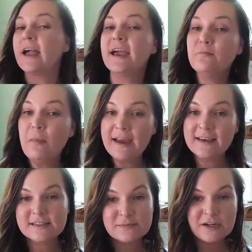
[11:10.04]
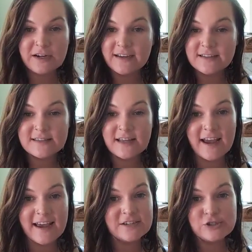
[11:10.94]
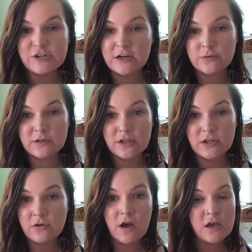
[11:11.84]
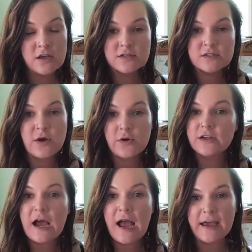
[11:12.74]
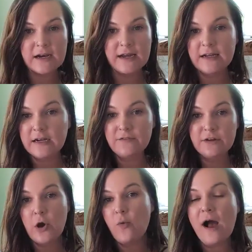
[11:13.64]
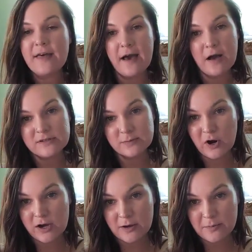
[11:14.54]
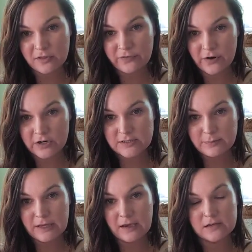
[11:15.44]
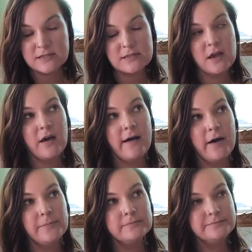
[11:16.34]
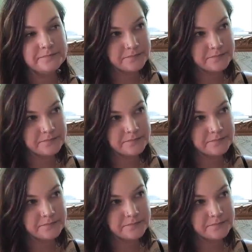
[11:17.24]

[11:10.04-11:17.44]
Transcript: And my experience that I shared with you, so did I. And I didn't even know why that was brought up in the first place. Um,